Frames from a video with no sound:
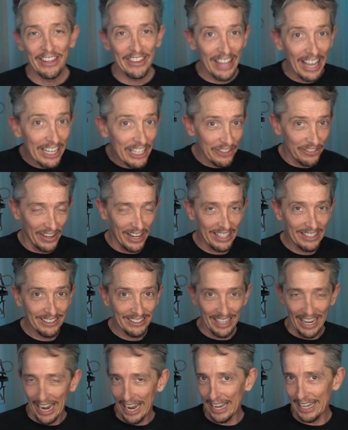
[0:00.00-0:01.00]
That
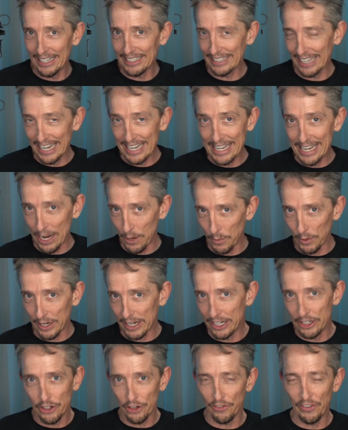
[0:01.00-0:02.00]
device has a
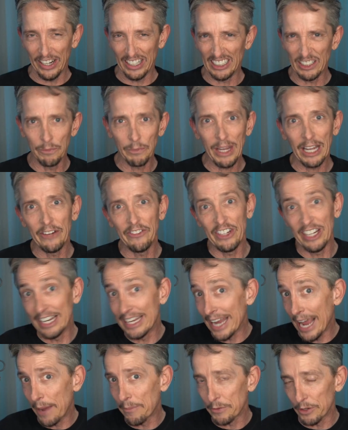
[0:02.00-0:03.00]
network interface, some kind of an
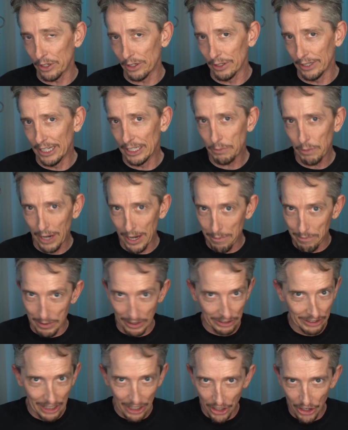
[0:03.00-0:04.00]
adapter is probably
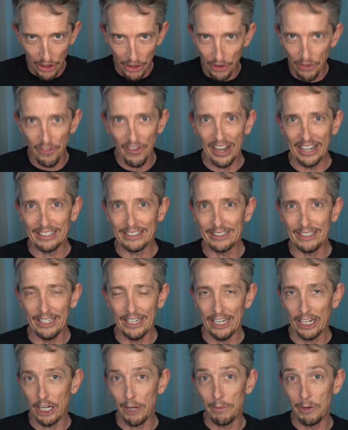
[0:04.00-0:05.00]
built into the device.
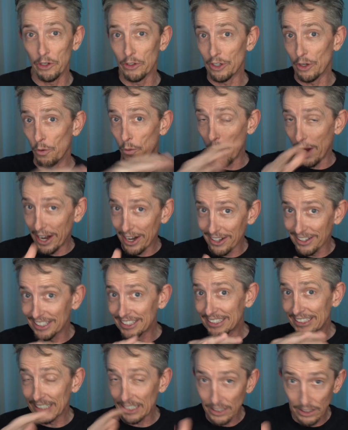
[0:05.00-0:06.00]
It could be using
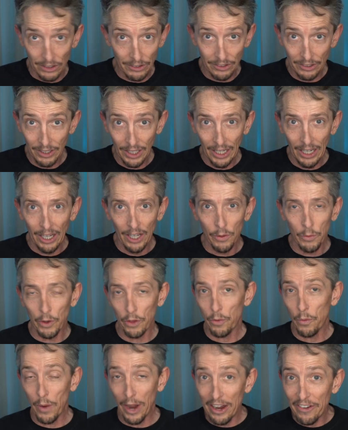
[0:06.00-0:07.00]
wireless signals
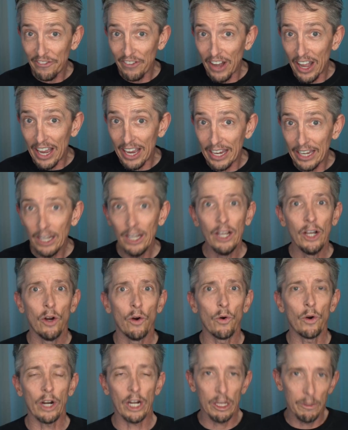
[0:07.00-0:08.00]
with Wi-Fi,
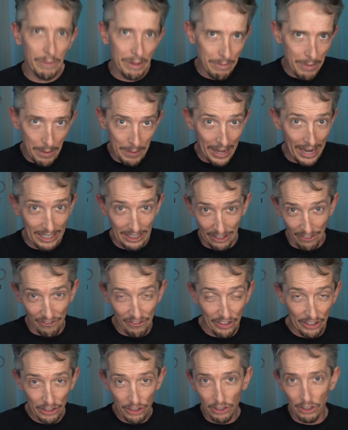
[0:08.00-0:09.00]
or it could be maybe has a
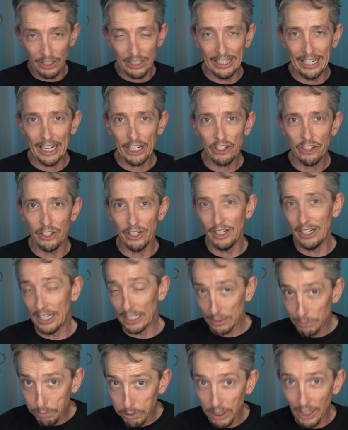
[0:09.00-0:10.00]
physical connection,
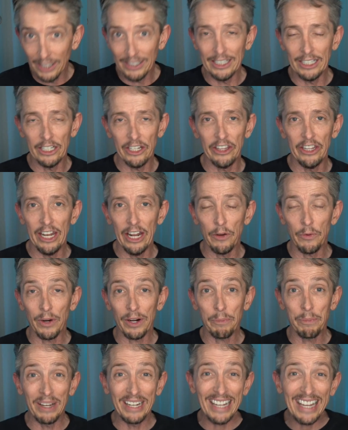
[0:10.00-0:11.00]
it's plugged into the
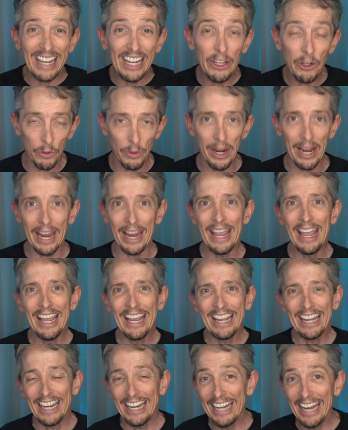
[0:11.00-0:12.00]
network, but either way,
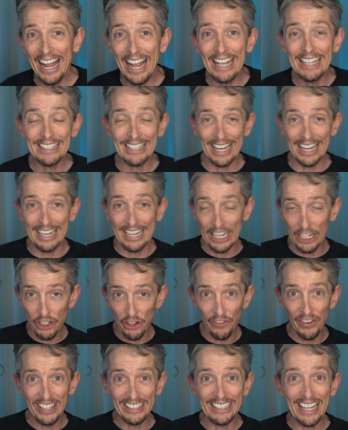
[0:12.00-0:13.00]
it has an
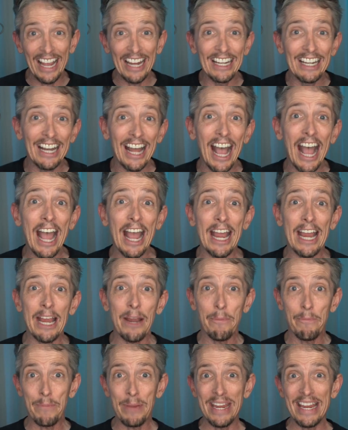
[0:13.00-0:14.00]
interface and an
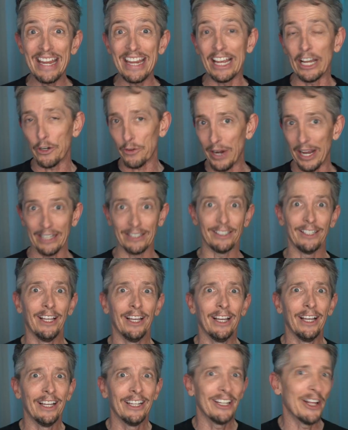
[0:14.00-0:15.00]
IP address.
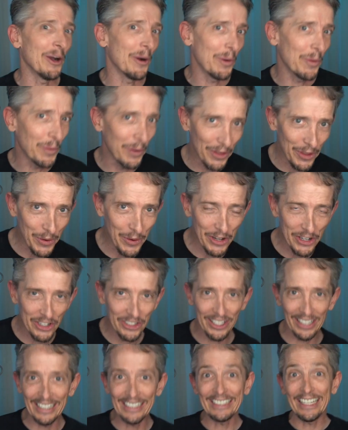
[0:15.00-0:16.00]
Now, one of the
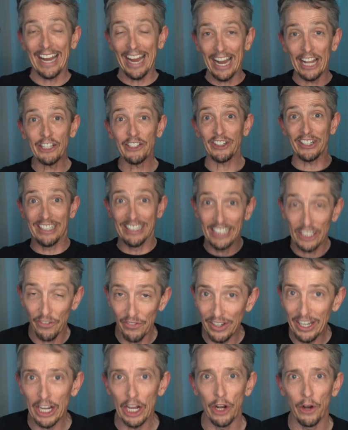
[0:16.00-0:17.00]
questions I'd like to answer in this
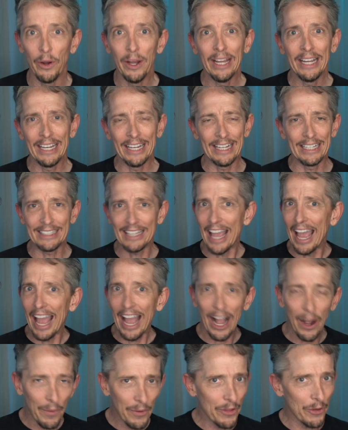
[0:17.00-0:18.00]
video is
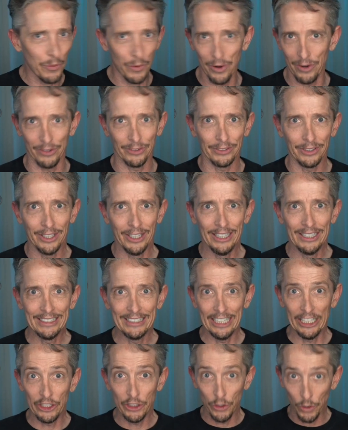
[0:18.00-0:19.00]
how in the world
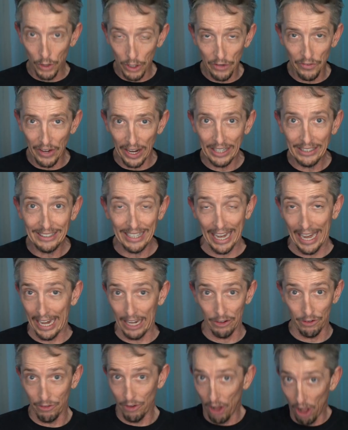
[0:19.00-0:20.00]
did your device
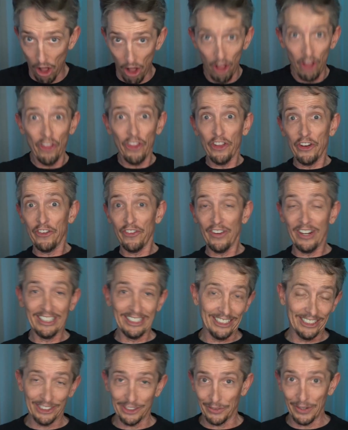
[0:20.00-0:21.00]
and all the
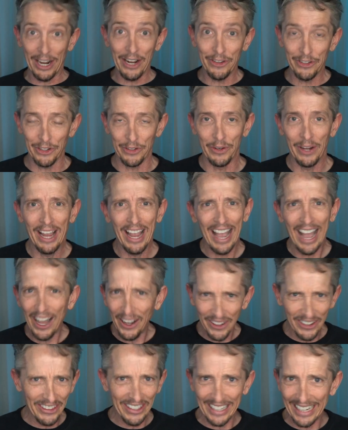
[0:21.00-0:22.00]
devices around you,
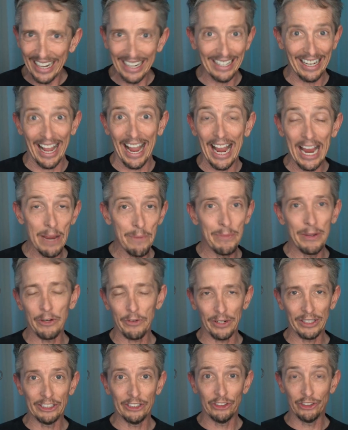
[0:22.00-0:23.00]
how did they get IP
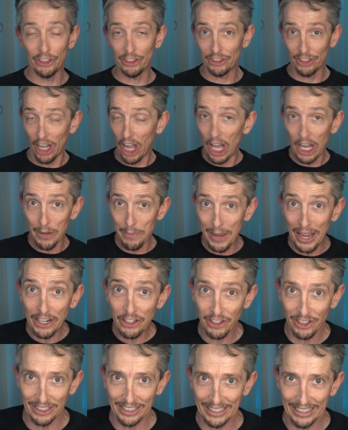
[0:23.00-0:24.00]
addresses just
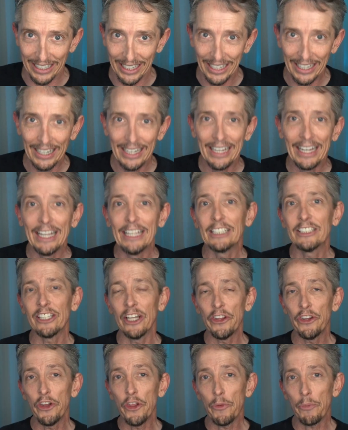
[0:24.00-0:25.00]
automatically? It's
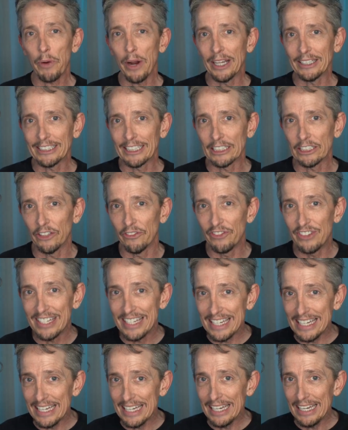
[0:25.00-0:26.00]
done through the process of
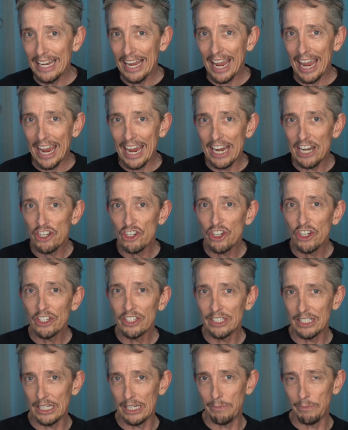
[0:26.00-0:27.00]

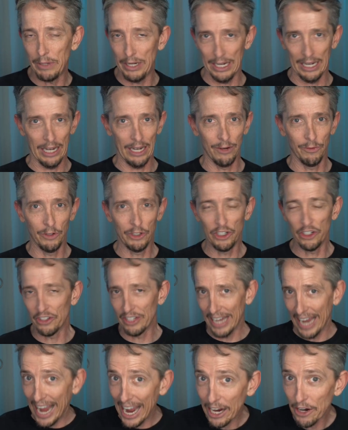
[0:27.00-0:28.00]
DHCP, which is
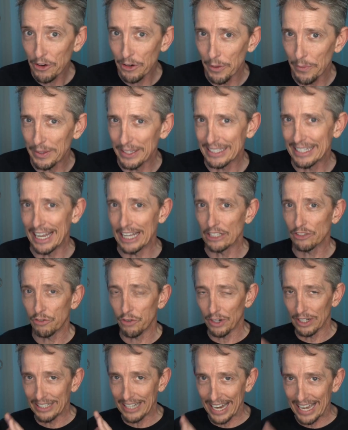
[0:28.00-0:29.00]
an acronym that stands
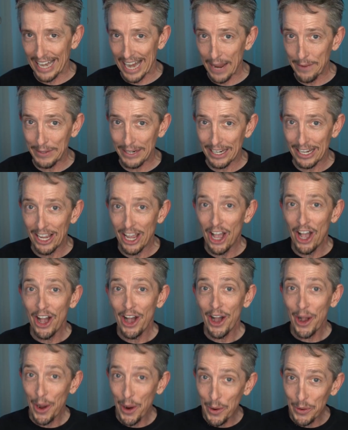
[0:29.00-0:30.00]
for Dynamic
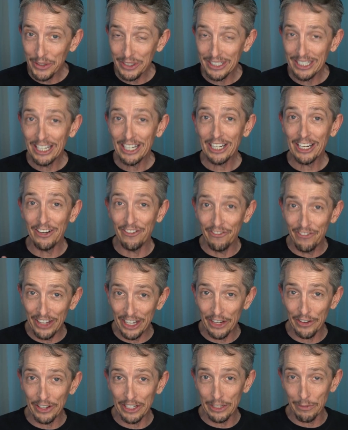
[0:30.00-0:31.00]
Host
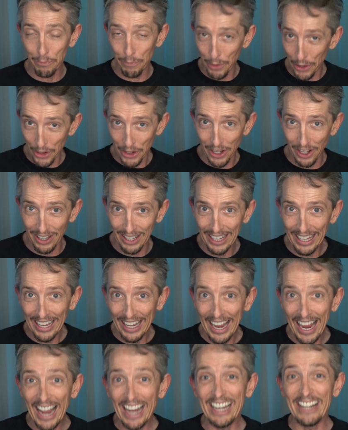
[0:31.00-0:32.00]
Configuration Protocol.
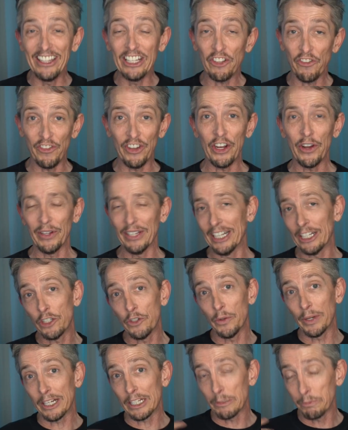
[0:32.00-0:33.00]
And in this video, I'd like
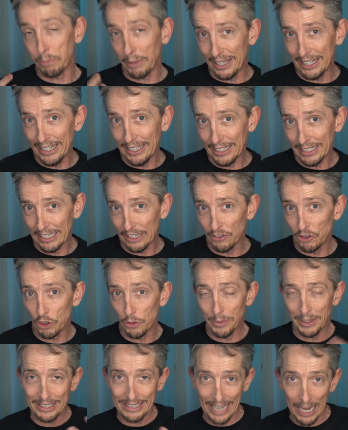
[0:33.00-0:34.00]
to explain it, give you
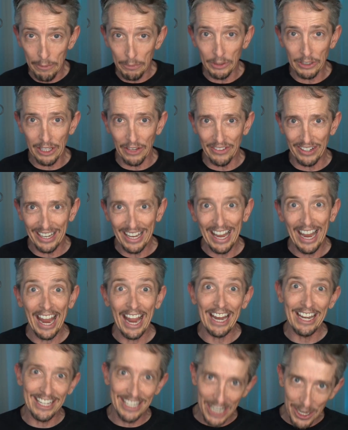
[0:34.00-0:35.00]
some examples of it,
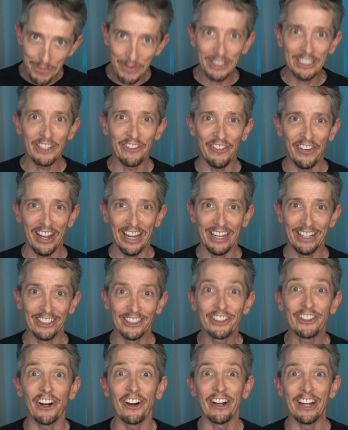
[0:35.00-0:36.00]
and demystify it
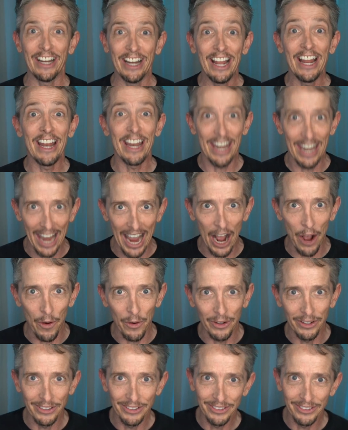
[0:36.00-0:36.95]
starting now.